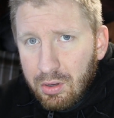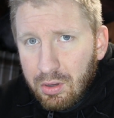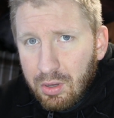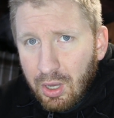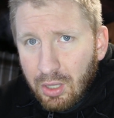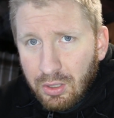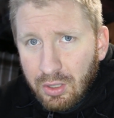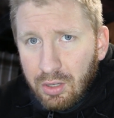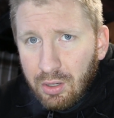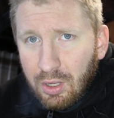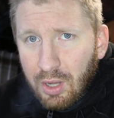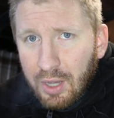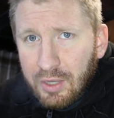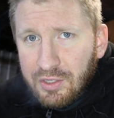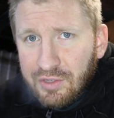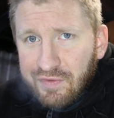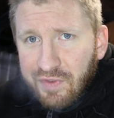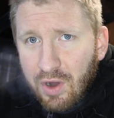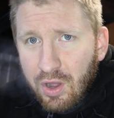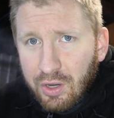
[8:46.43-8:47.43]
And Little
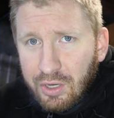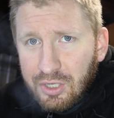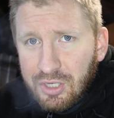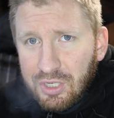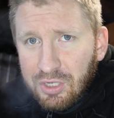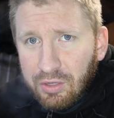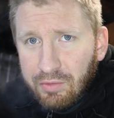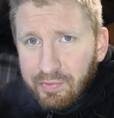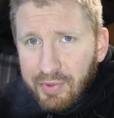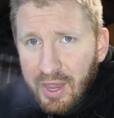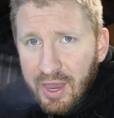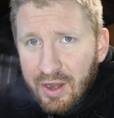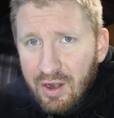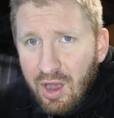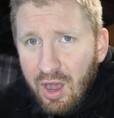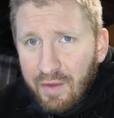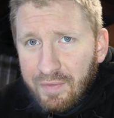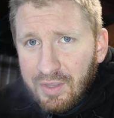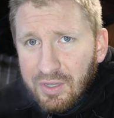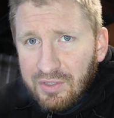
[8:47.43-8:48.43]
Ice Frog is still paying
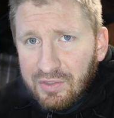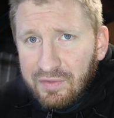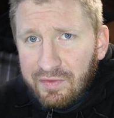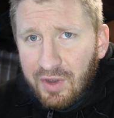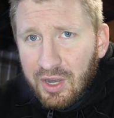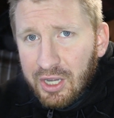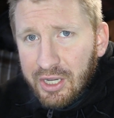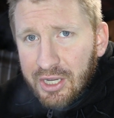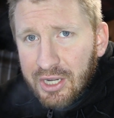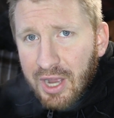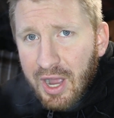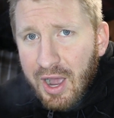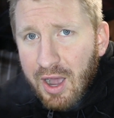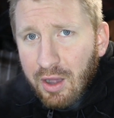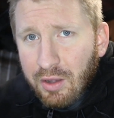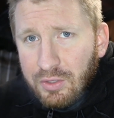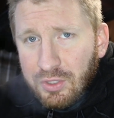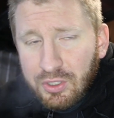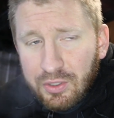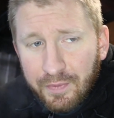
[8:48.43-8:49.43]
off his fucking
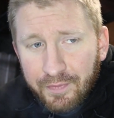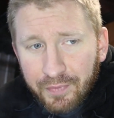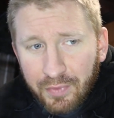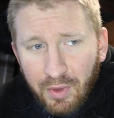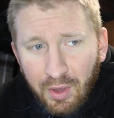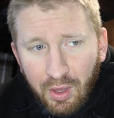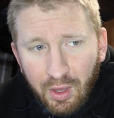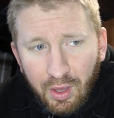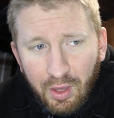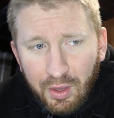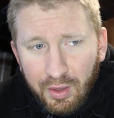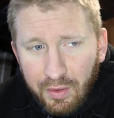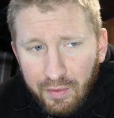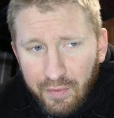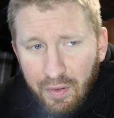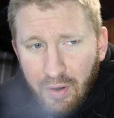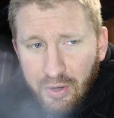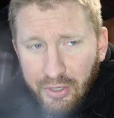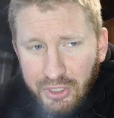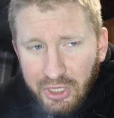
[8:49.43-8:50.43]
house.
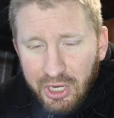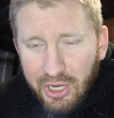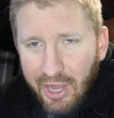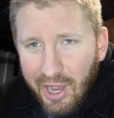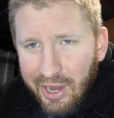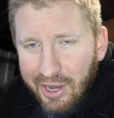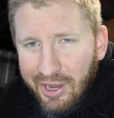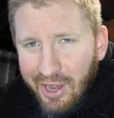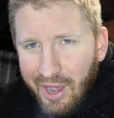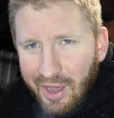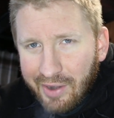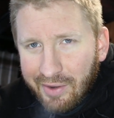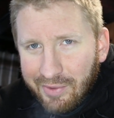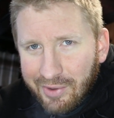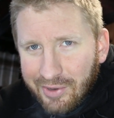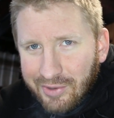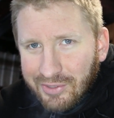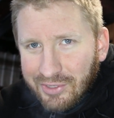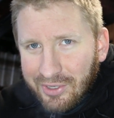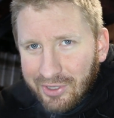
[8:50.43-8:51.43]
Fortunately, I got it. I
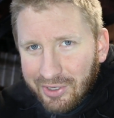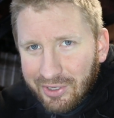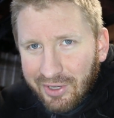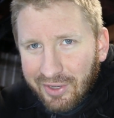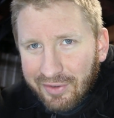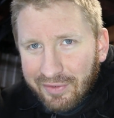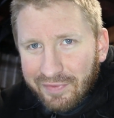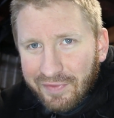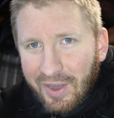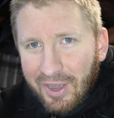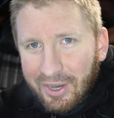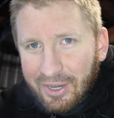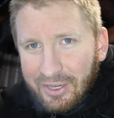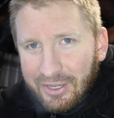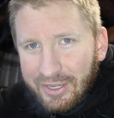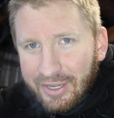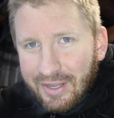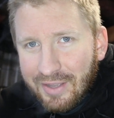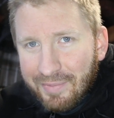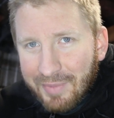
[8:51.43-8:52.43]
mean, it was a good
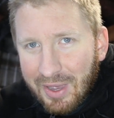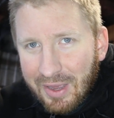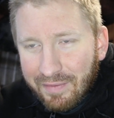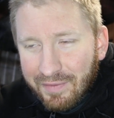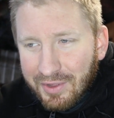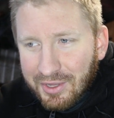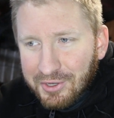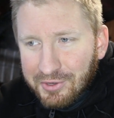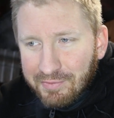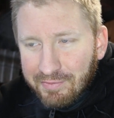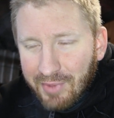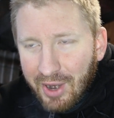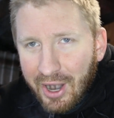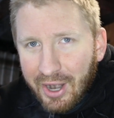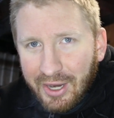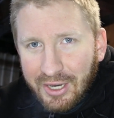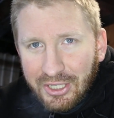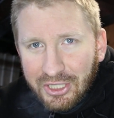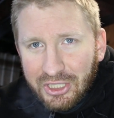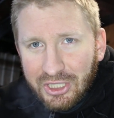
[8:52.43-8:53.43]
fucking deal, man. But this
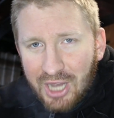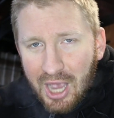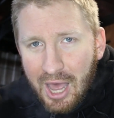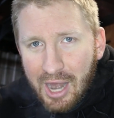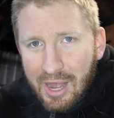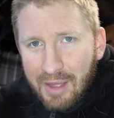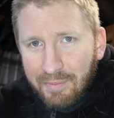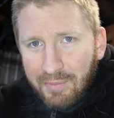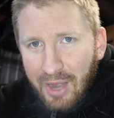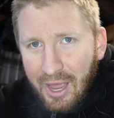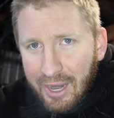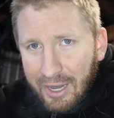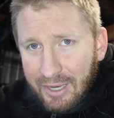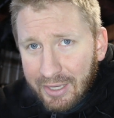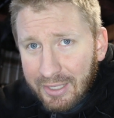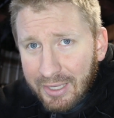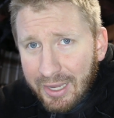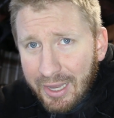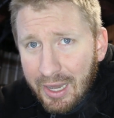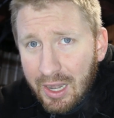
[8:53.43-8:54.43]
market shot up like
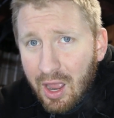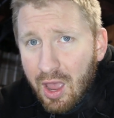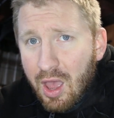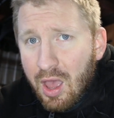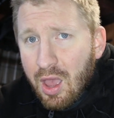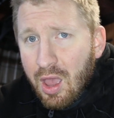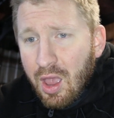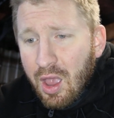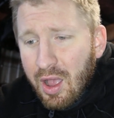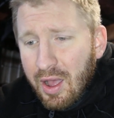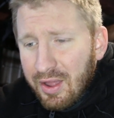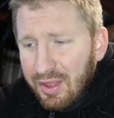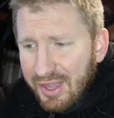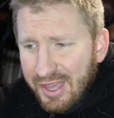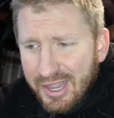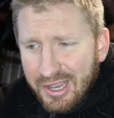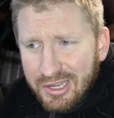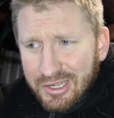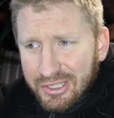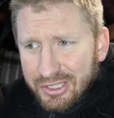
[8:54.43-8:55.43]
it did.
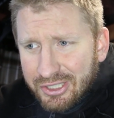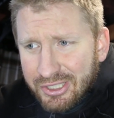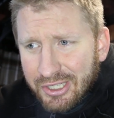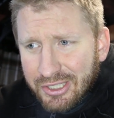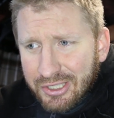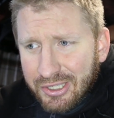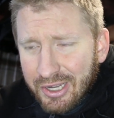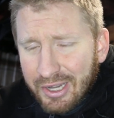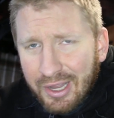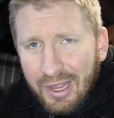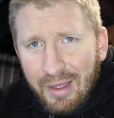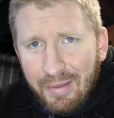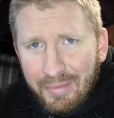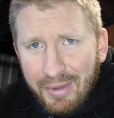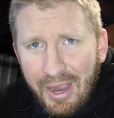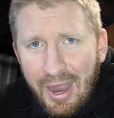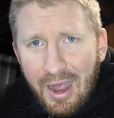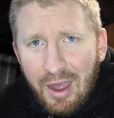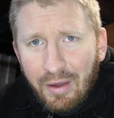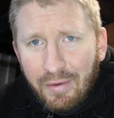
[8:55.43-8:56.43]
Thing is, shit's gonna come
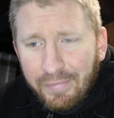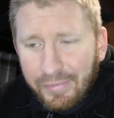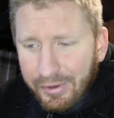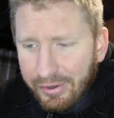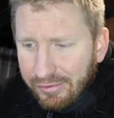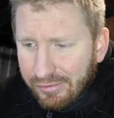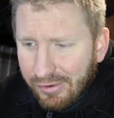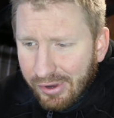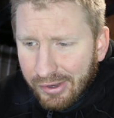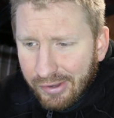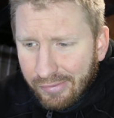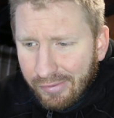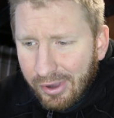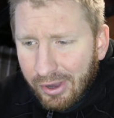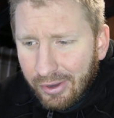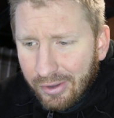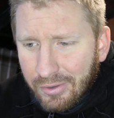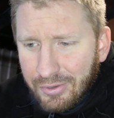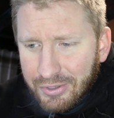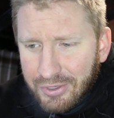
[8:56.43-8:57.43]
down. You know,
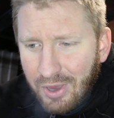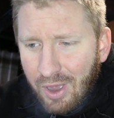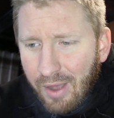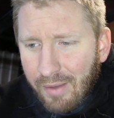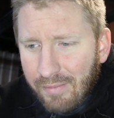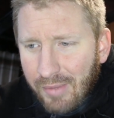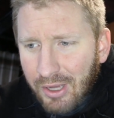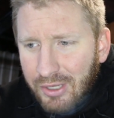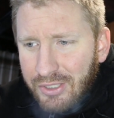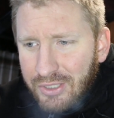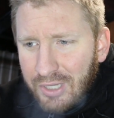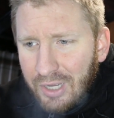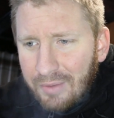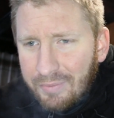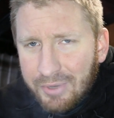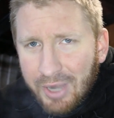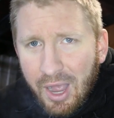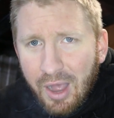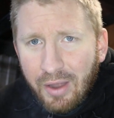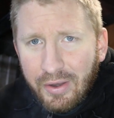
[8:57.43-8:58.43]
what goes up must
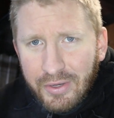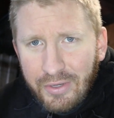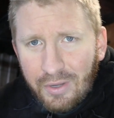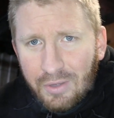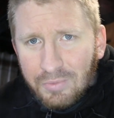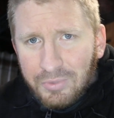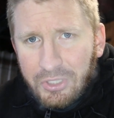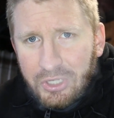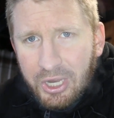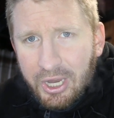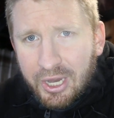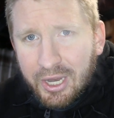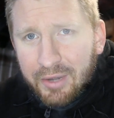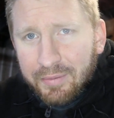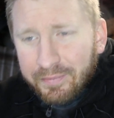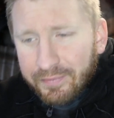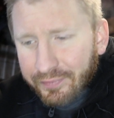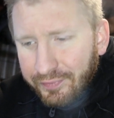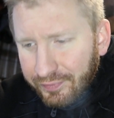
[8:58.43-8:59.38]
come down. You know what I'm saying?